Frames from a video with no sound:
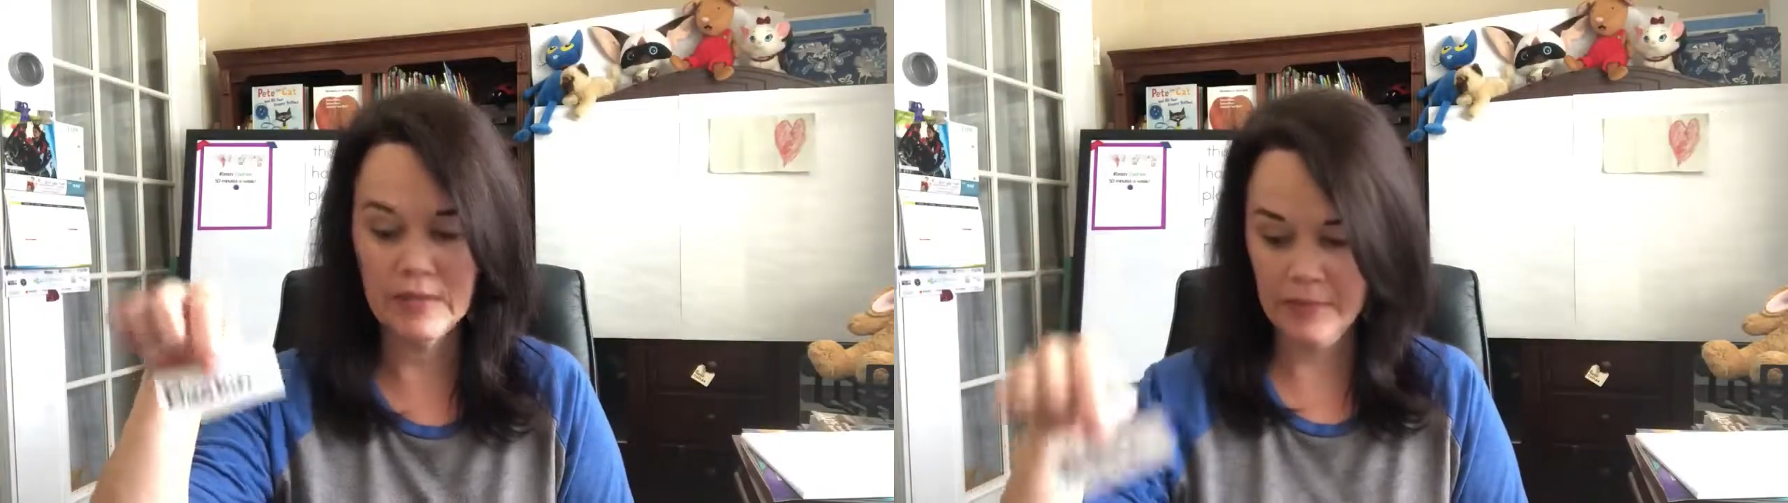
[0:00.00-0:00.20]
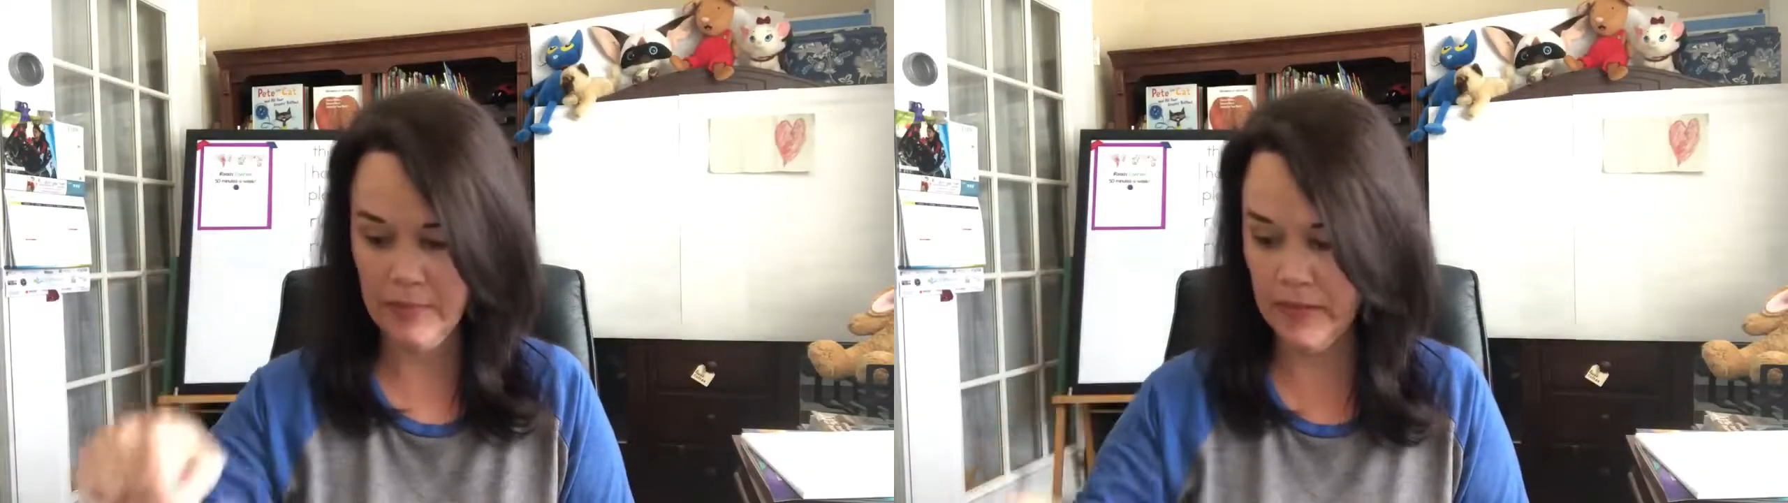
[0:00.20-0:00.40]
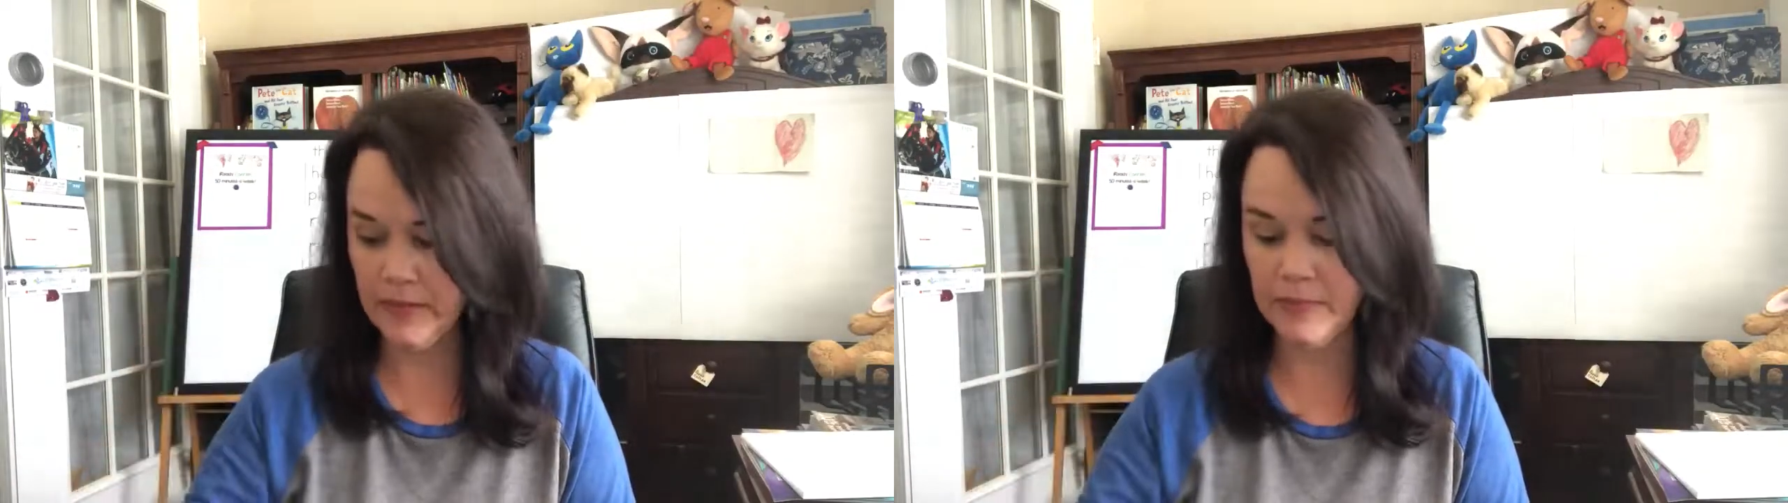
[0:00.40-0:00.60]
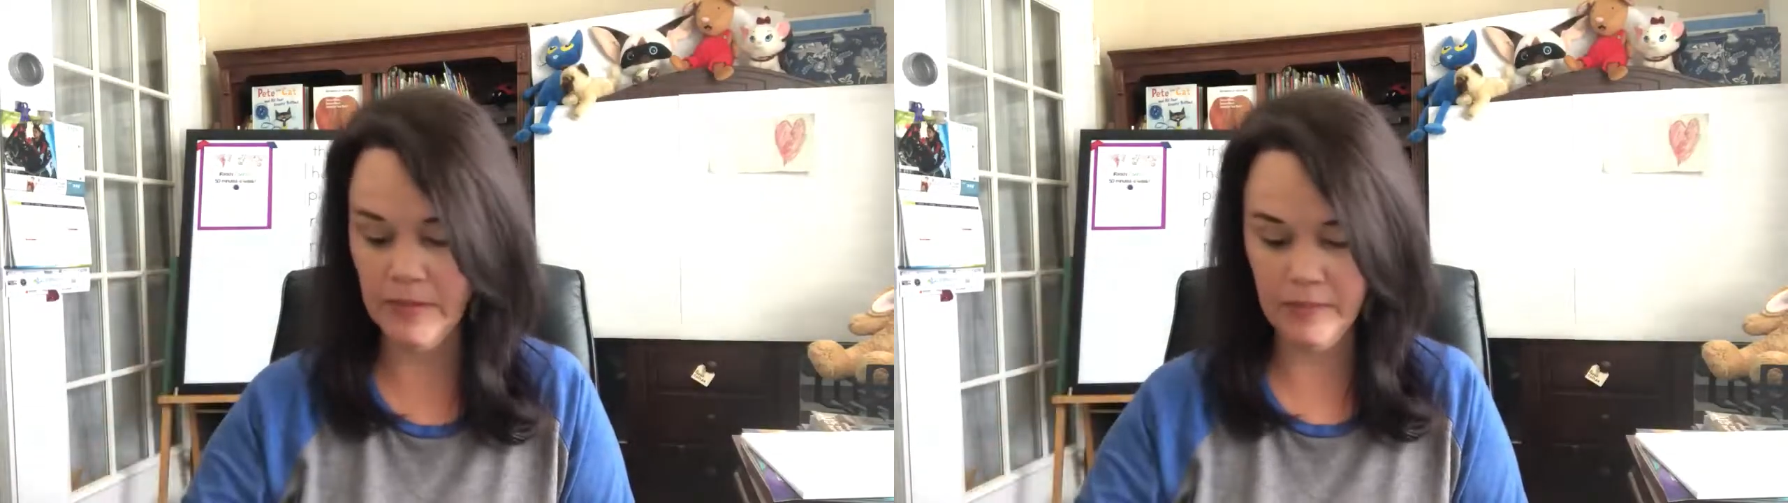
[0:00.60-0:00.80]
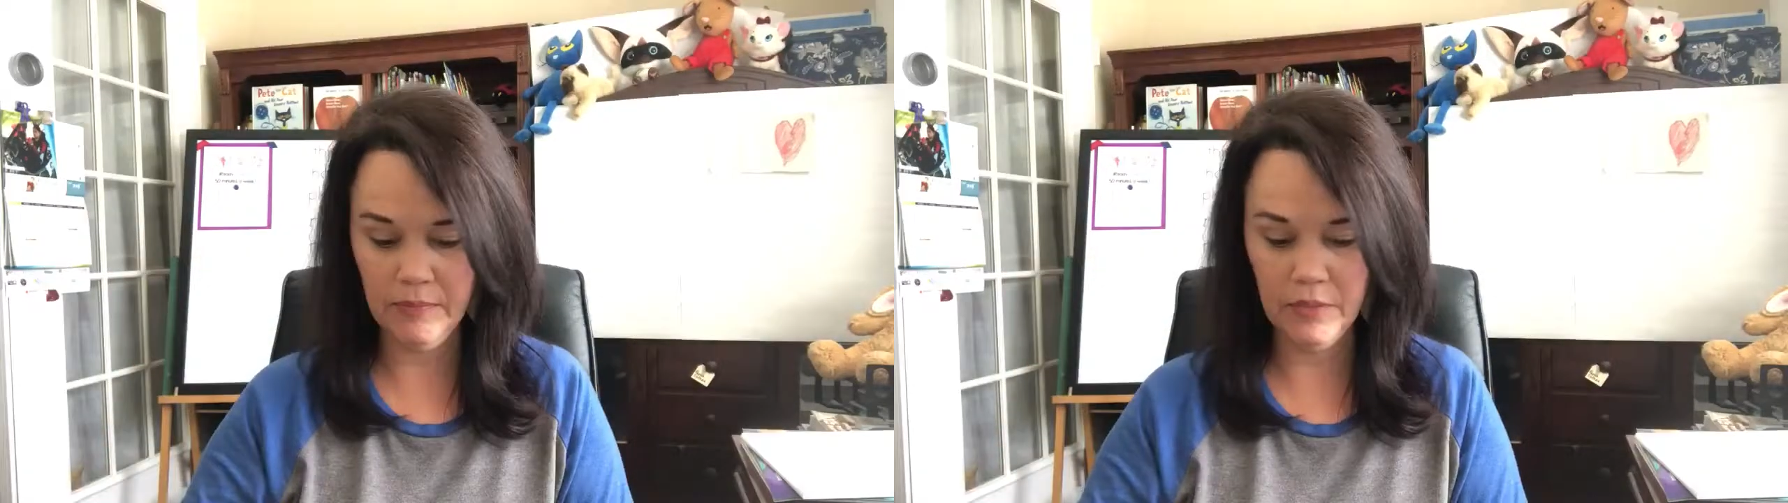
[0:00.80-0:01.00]
Somebody's
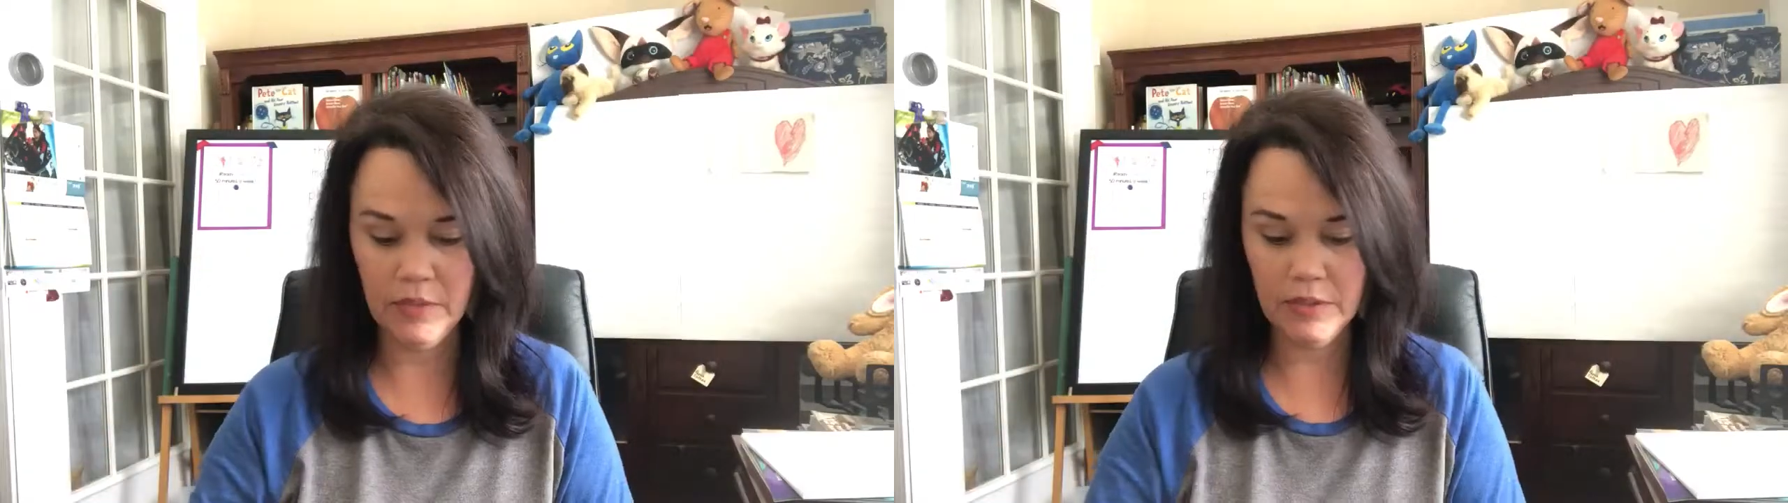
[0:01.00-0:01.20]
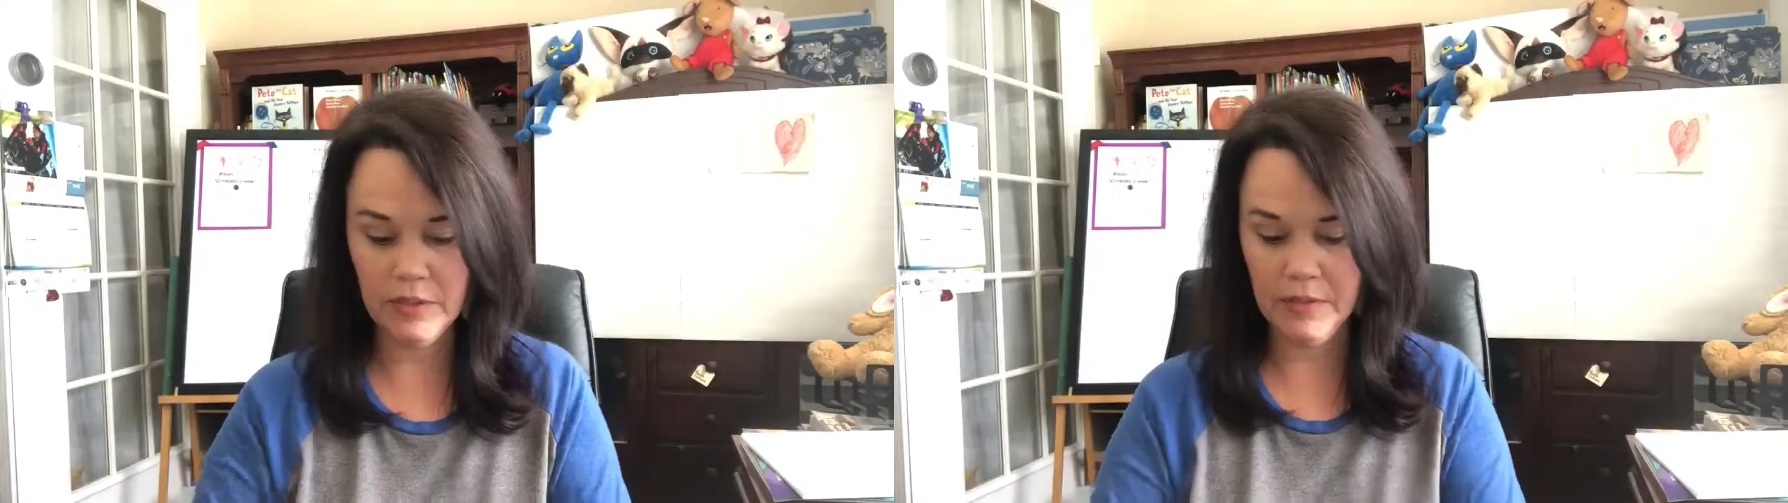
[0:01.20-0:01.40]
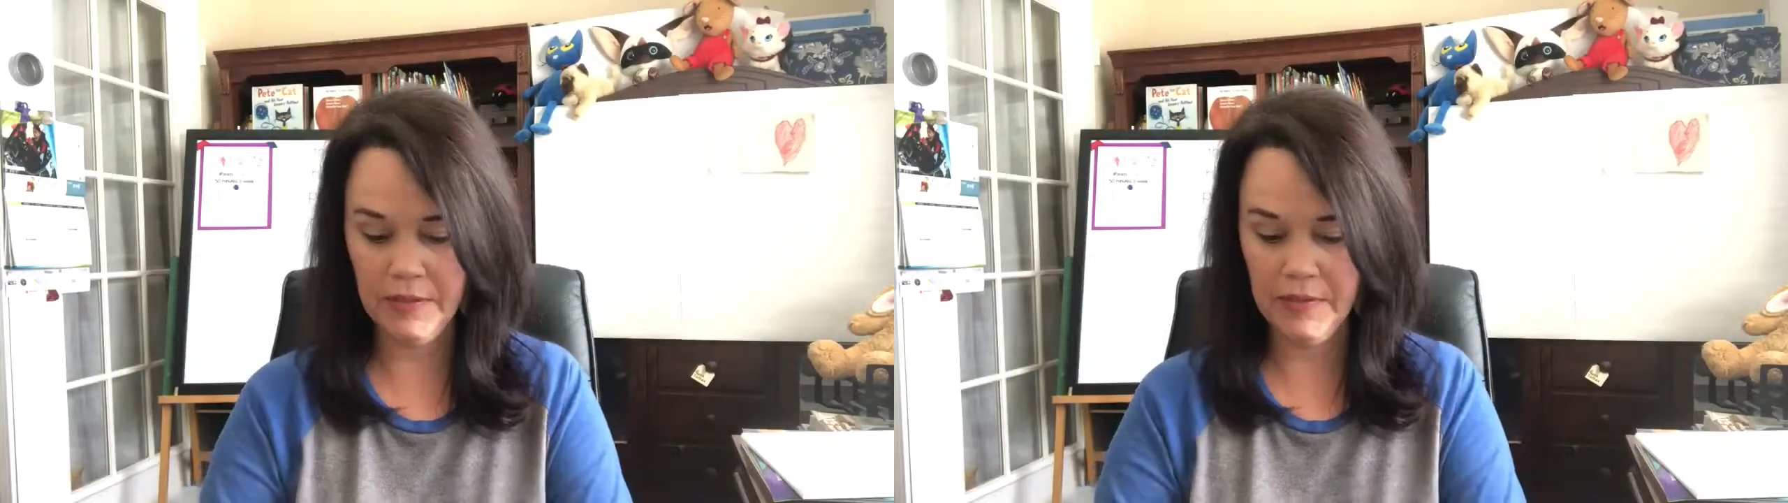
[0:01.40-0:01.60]
mom watched